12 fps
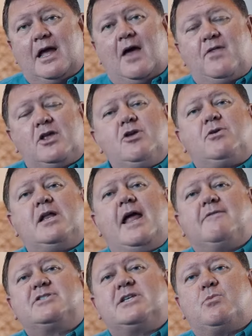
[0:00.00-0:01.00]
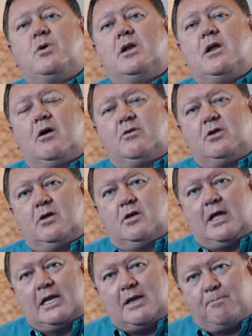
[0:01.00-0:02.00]
And then you can have someone
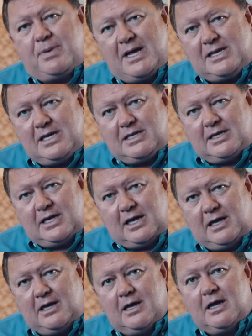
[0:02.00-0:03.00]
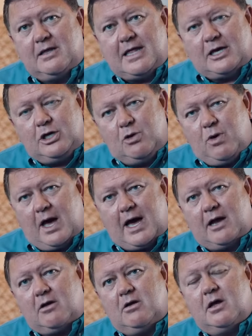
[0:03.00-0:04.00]
independently that you
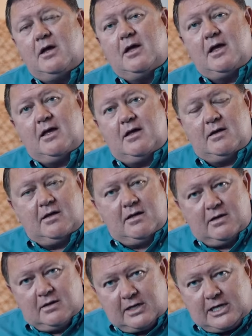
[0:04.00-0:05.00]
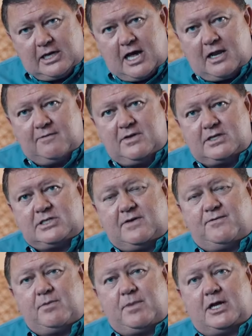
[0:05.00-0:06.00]
hire look at all of this
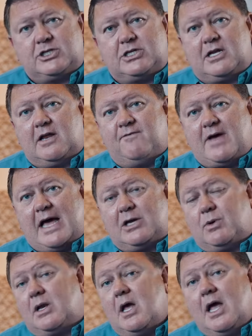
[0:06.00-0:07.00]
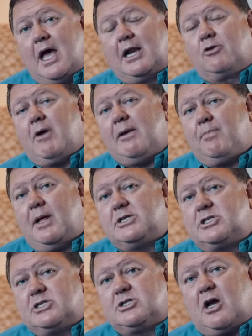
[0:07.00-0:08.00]
information and value it. And a great
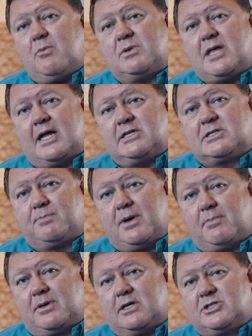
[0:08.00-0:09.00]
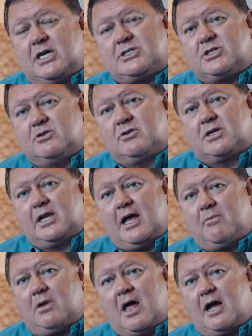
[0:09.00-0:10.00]
place to start with that is a public adjuster who can
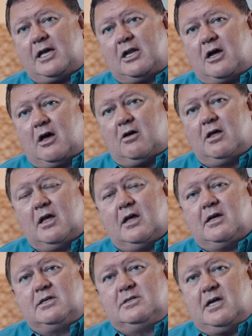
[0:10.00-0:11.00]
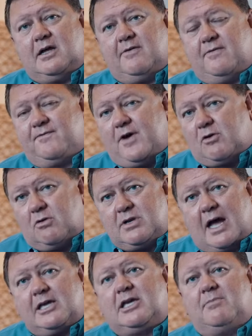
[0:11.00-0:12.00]
help log it all, photo
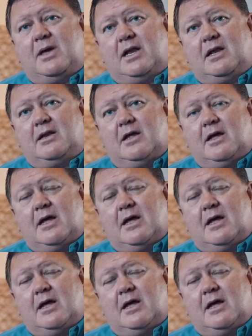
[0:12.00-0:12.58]
document it,